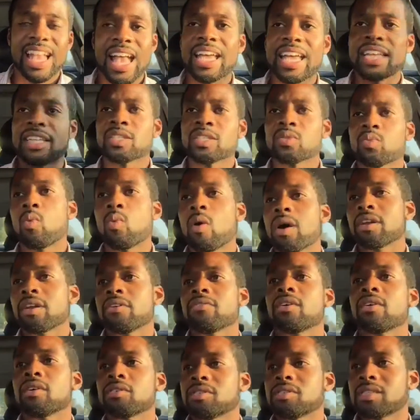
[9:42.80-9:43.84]
And it's one
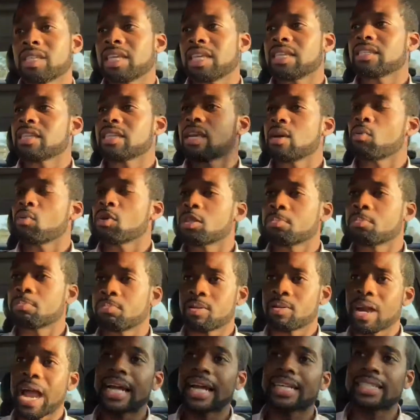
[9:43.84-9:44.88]
of those things that
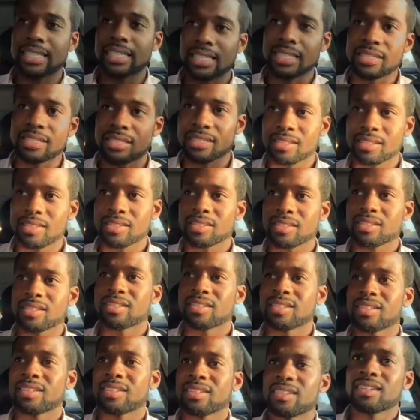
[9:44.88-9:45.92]
with practice,
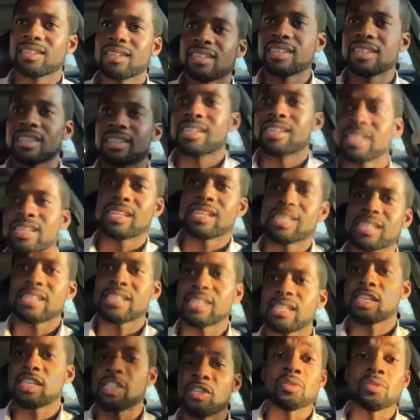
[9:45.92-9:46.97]

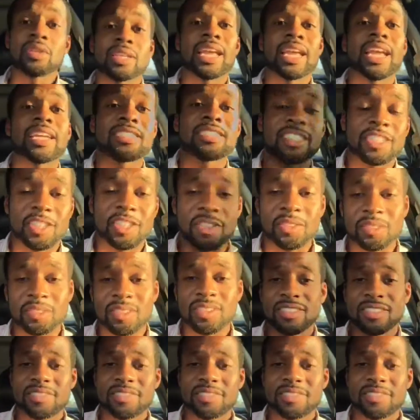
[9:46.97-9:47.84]
you can execute.